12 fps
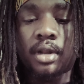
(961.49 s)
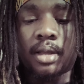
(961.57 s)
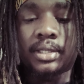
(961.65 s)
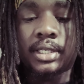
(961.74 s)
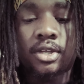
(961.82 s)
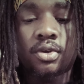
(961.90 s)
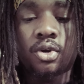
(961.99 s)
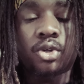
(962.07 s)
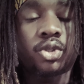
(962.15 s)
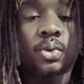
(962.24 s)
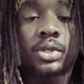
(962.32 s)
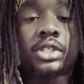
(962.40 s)
you know what I'm saying, you'll go
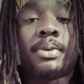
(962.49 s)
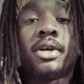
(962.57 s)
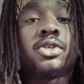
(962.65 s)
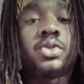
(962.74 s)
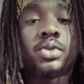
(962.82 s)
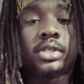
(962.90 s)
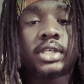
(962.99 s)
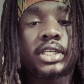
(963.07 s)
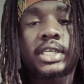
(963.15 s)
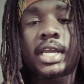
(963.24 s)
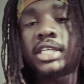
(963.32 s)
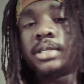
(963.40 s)
through a spiritual
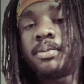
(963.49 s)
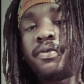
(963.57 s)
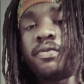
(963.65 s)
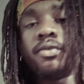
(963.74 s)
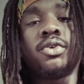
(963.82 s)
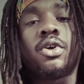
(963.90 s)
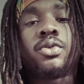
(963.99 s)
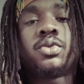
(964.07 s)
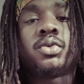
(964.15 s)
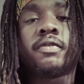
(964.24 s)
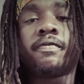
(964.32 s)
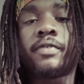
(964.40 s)
initiation before you go
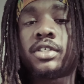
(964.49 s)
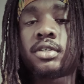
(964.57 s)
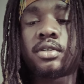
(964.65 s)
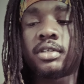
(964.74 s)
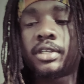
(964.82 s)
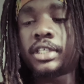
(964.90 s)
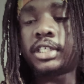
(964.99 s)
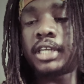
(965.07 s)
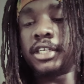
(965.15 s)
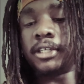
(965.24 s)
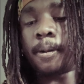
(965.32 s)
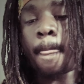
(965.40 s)
through the physical
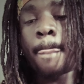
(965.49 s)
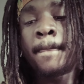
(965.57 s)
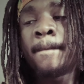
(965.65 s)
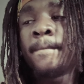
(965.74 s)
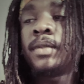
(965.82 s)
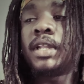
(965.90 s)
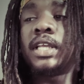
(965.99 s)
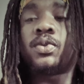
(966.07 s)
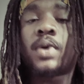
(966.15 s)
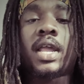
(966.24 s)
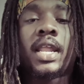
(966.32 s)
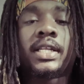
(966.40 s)
initiation. That's
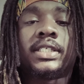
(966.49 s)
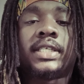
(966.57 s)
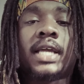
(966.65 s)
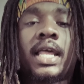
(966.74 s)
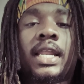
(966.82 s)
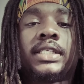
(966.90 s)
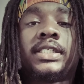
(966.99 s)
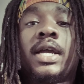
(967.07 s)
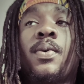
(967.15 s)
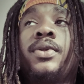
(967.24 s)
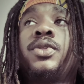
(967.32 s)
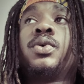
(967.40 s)
what I like to say. I like to say I
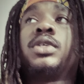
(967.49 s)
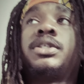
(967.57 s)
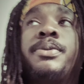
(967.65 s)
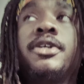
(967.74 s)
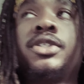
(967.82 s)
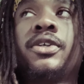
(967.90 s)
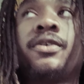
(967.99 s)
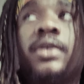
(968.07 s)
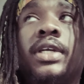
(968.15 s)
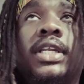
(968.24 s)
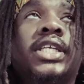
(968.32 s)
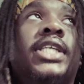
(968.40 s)
went through a spiritual
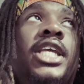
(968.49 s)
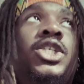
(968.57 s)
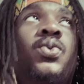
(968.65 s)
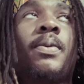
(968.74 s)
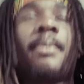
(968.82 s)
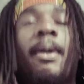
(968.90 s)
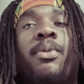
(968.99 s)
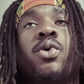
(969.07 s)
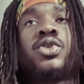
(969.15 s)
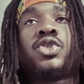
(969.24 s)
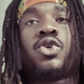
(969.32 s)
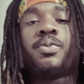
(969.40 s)
initiation with Mama
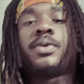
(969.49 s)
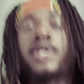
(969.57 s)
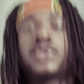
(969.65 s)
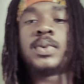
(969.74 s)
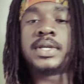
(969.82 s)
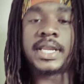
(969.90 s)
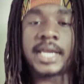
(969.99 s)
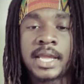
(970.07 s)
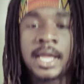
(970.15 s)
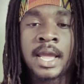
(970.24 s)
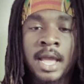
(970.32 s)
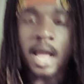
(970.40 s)
Oshun because one day
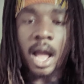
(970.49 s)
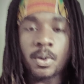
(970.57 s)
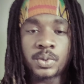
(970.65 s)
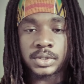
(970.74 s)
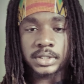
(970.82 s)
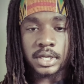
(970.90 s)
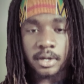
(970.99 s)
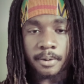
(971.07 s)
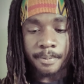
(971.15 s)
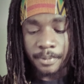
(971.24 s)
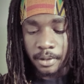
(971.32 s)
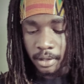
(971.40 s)
I was
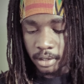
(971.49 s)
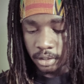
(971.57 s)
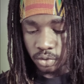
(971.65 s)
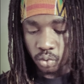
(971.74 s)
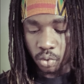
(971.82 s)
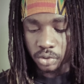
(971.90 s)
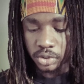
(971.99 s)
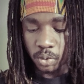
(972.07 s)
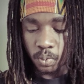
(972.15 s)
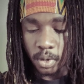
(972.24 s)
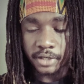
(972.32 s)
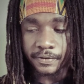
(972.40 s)
doing
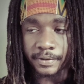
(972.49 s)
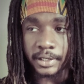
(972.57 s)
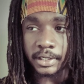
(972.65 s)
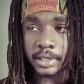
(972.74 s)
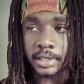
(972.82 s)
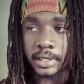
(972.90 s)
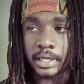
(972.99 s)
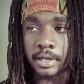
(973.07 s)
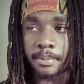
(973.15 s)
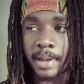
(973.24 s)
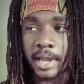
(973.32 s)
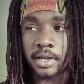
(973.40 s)
some works for her in
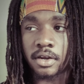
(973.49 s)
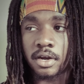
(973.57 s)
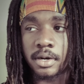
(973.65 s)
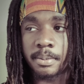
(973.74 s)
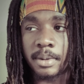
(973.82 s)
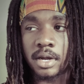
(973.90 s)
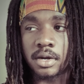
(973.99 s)
the backyard in